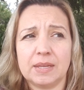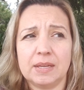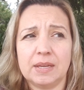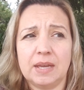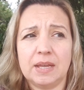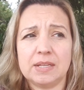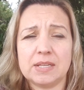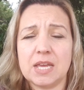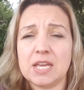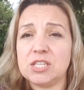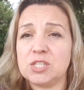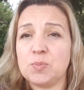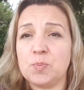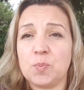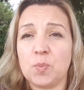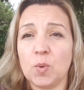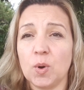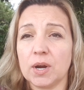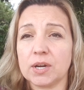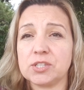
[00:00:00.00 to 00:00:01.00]
it's
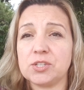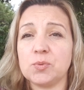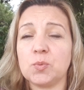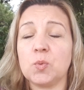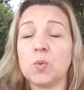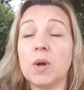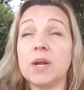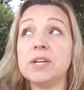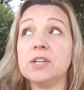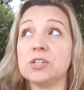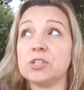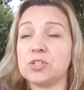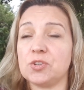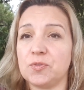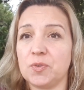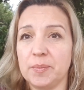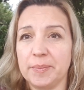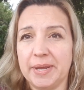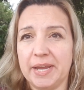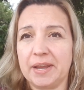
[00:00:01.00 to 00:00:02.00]
worked wonders
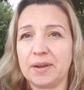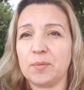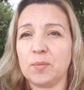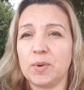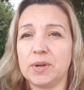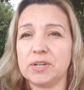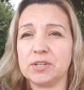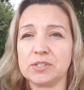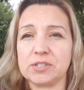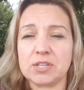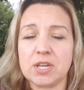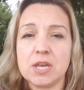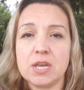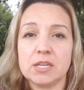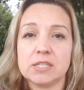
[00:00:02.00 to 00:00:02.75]
for me, wonders.